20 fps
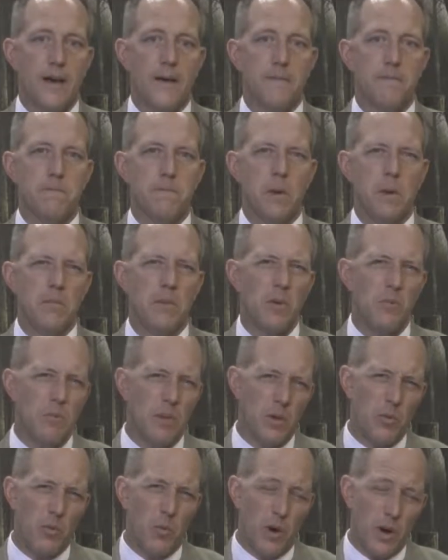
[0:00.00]
maybe
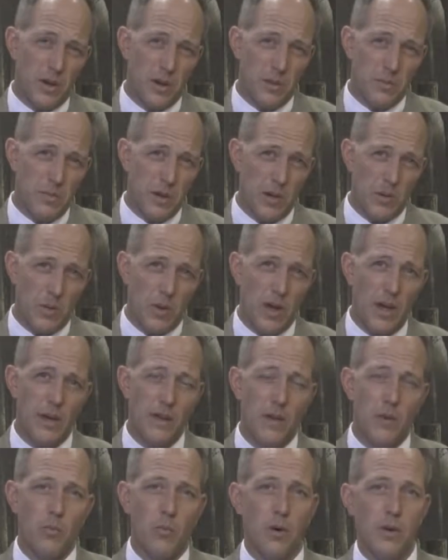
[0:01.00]
one is midway
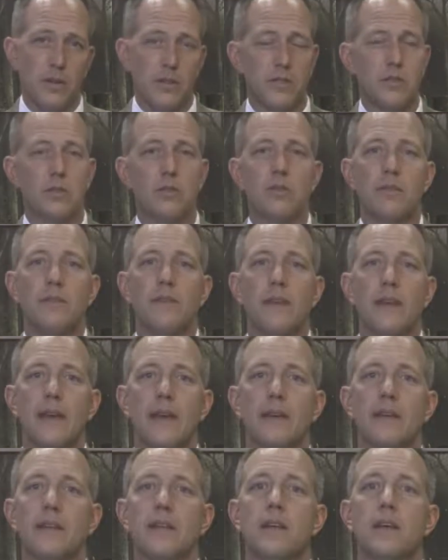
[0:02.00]
and then one is toward the
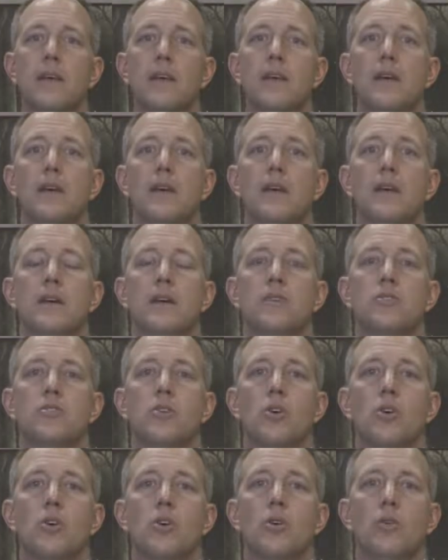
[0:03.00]
end.
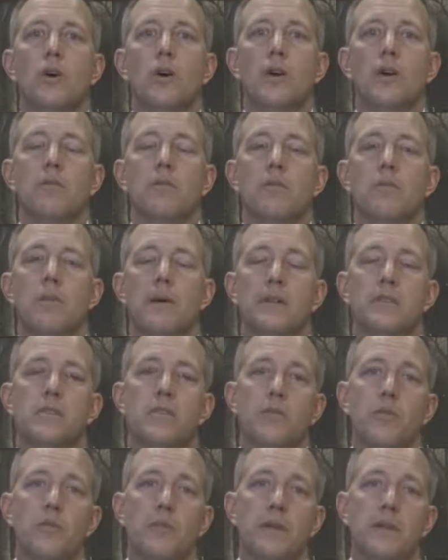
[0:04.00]
So it would be best
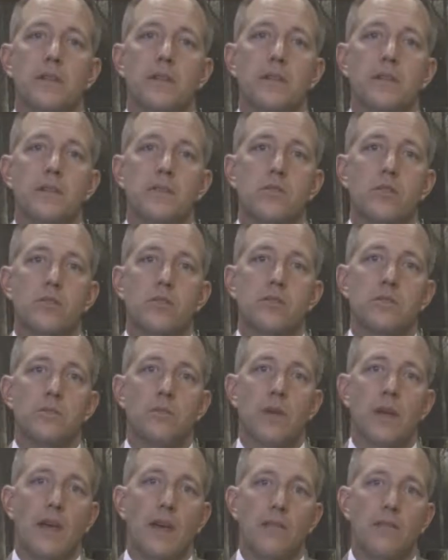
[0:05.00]
if you picked a discourse that
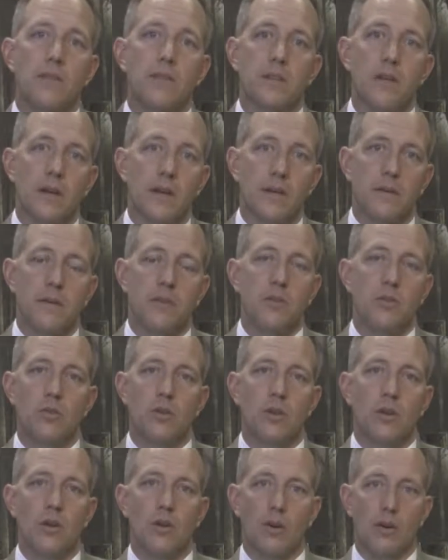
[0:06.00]
we haven't done. You
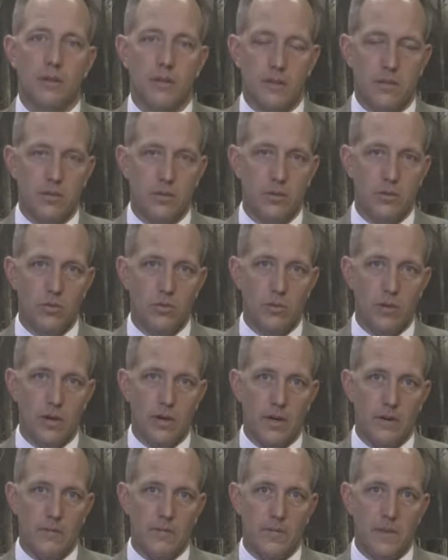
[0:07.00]
can go on to
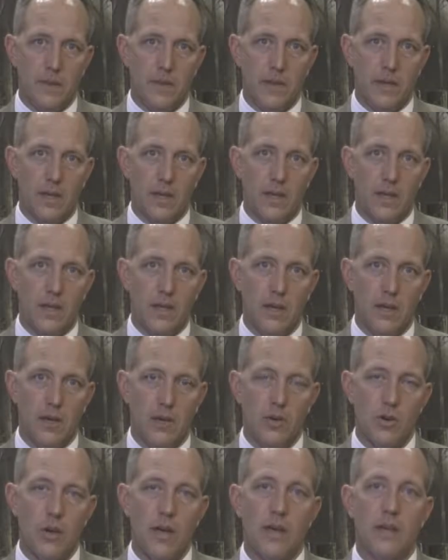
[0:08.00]
the
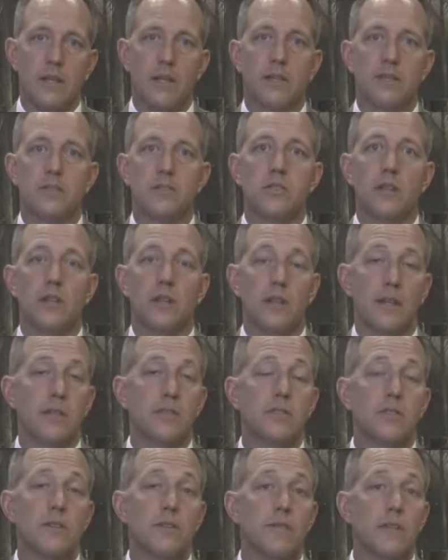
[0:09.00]
internet and see a
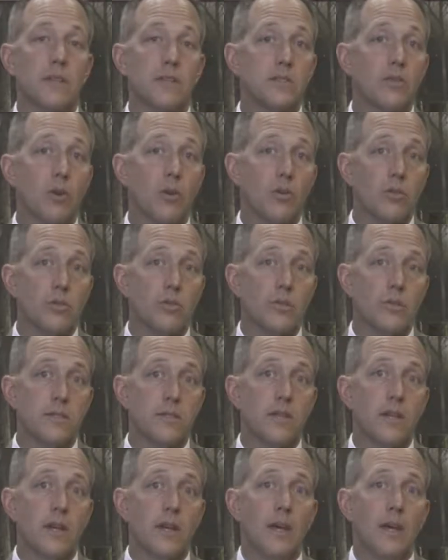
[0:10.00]
list of discourses